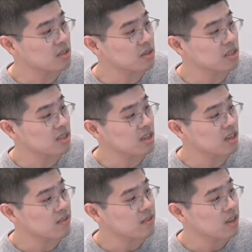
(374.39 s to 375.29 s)
So it's
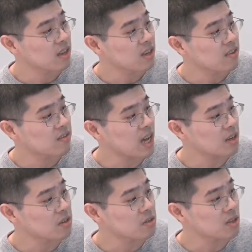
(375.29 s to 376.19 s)
a
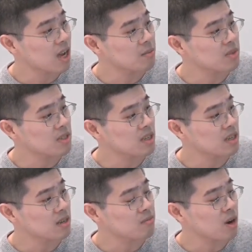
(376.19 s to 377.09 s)
value times
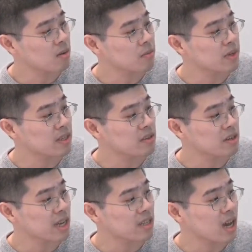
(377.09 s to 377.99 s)
the probability you
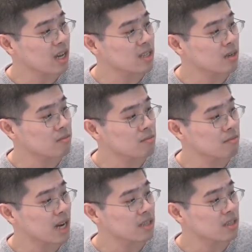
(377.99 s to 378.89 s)
get item
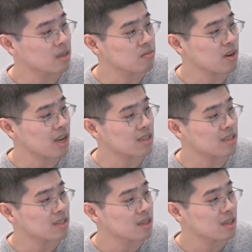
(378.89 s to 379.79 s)
minus the
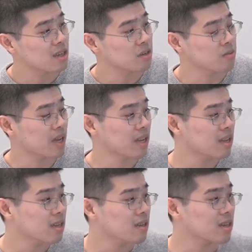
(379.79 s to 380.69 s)
price you pay.
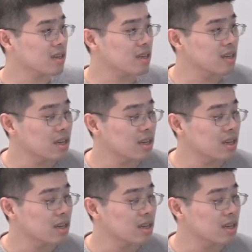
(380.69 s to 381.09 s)
Okay.